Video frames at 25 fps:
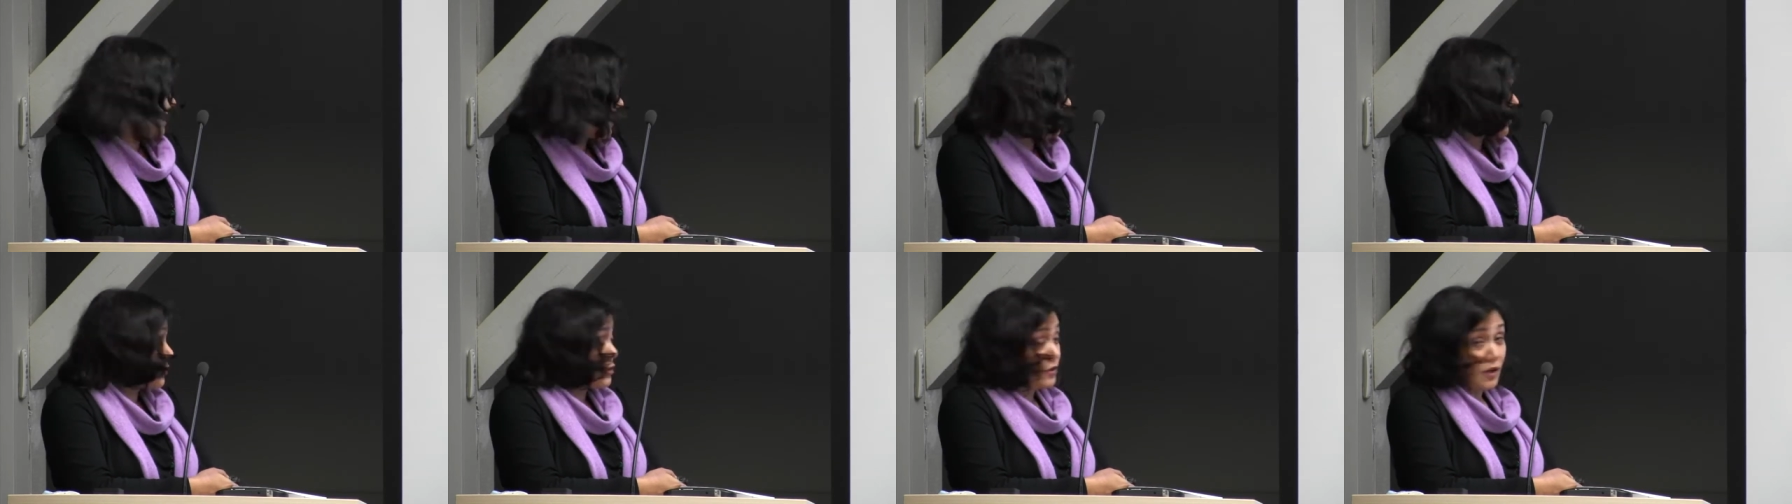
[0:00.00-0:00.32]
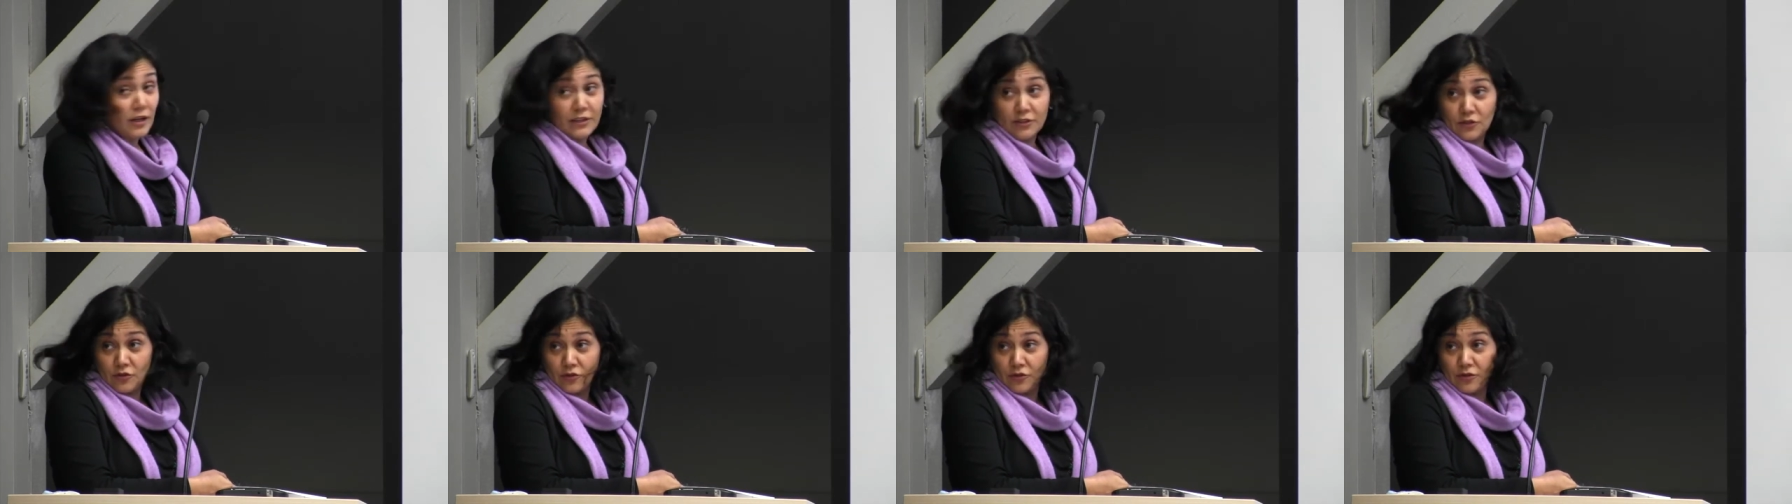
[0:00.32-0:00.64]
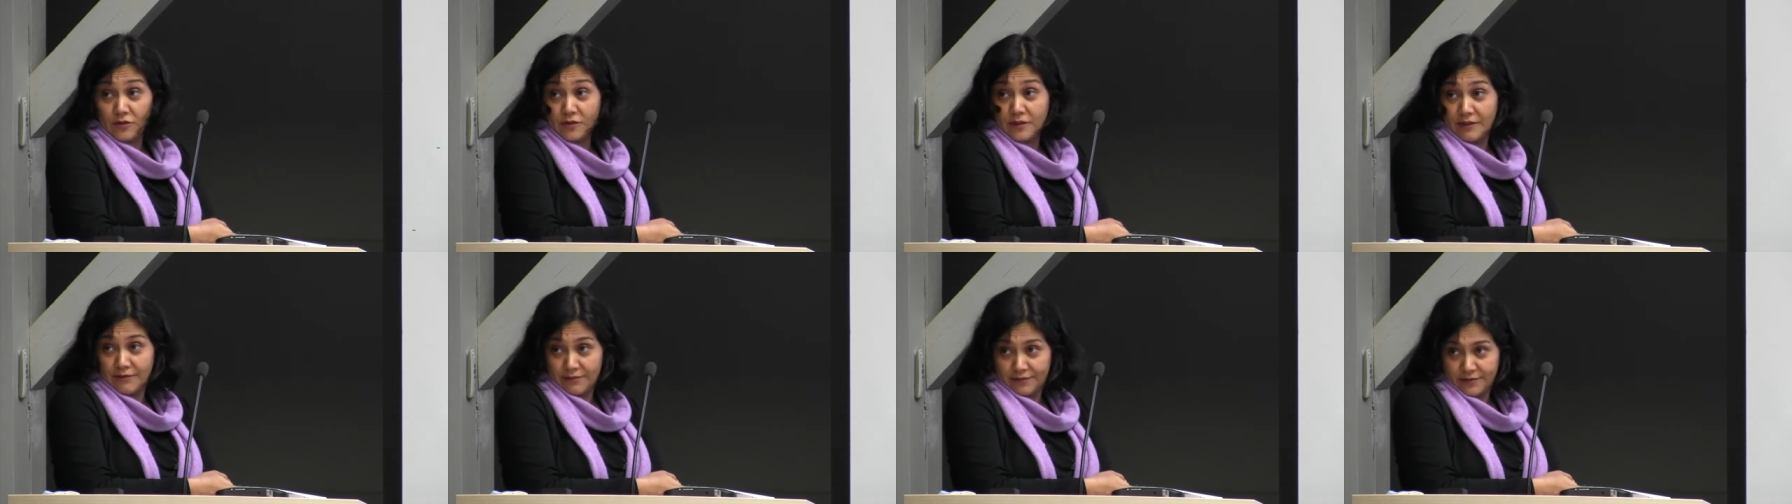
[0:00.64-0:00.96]

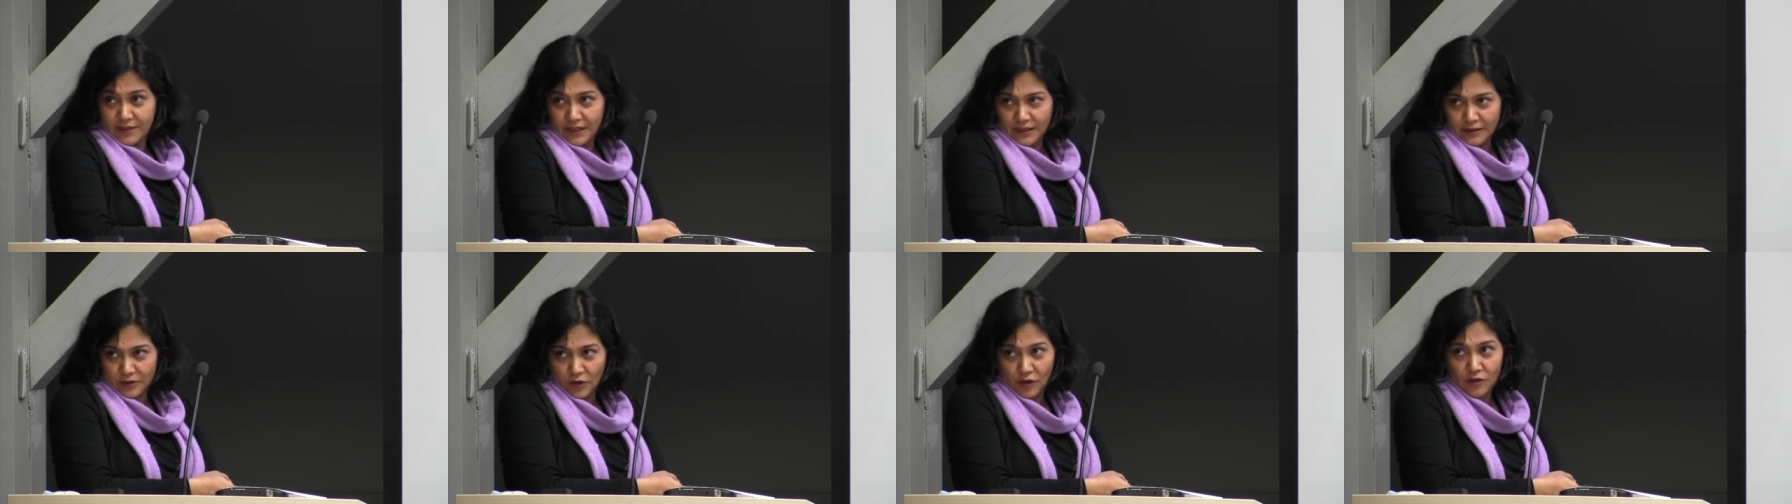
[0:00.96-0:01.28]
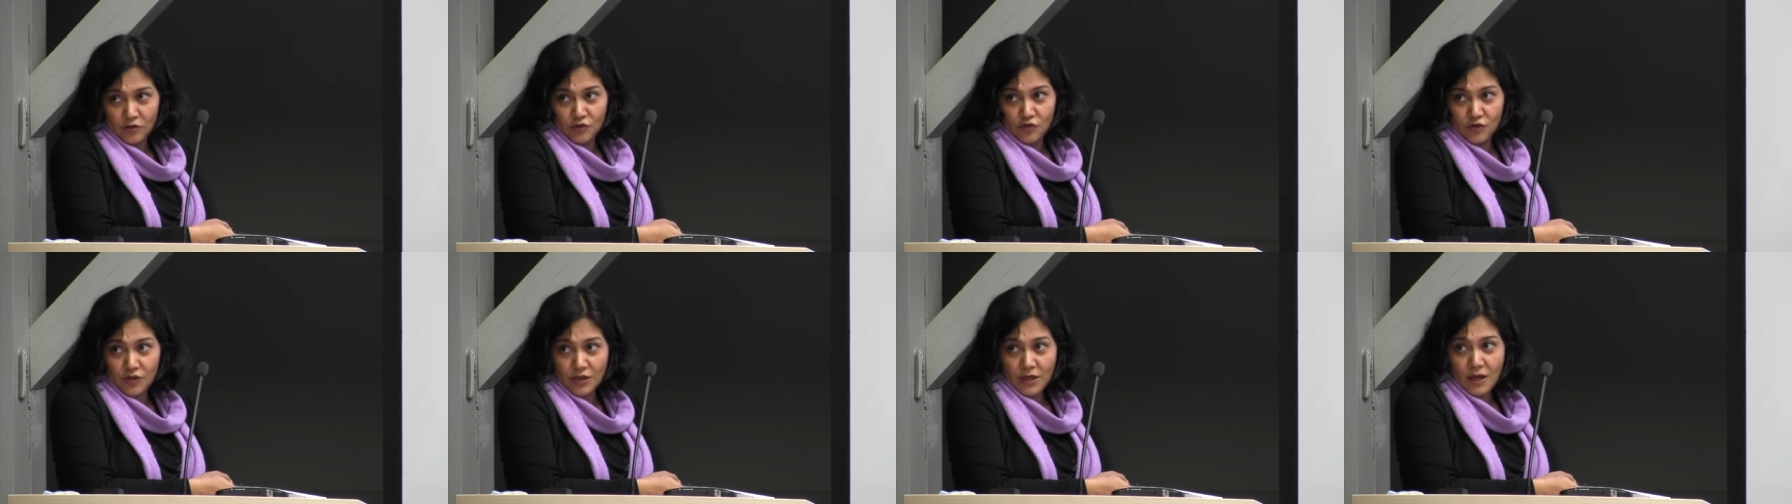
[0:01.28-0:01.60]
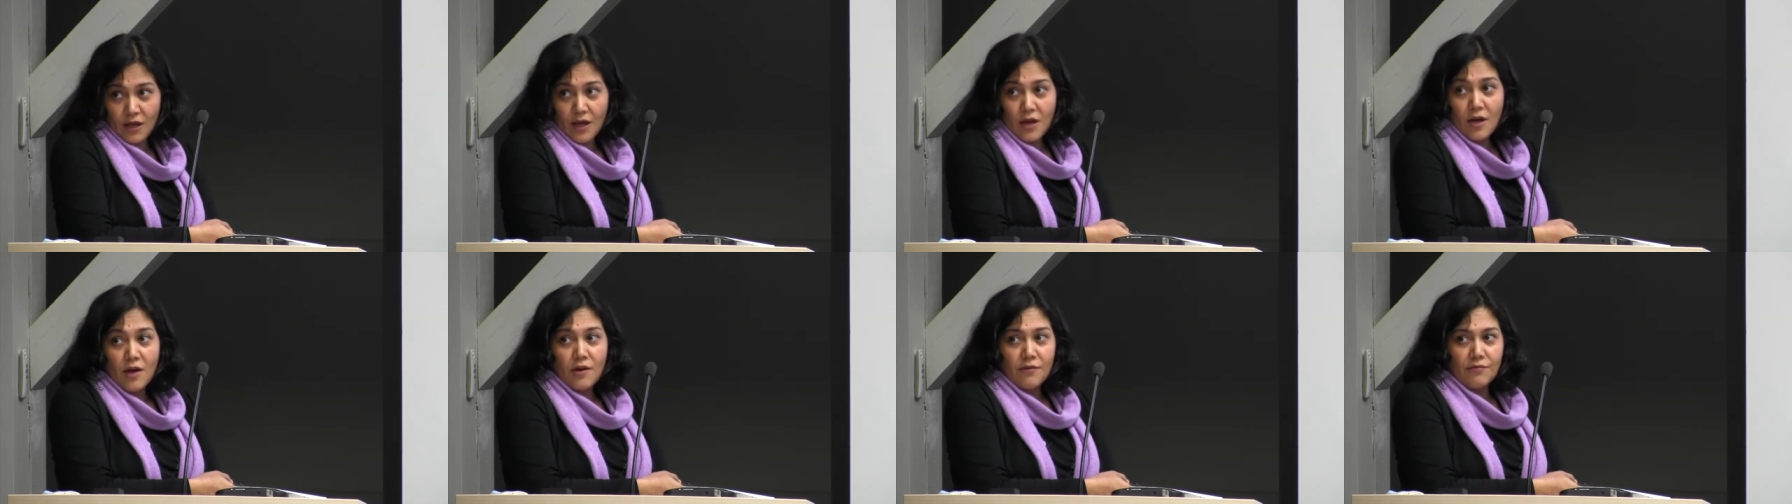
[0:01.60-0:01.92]
reproductive technology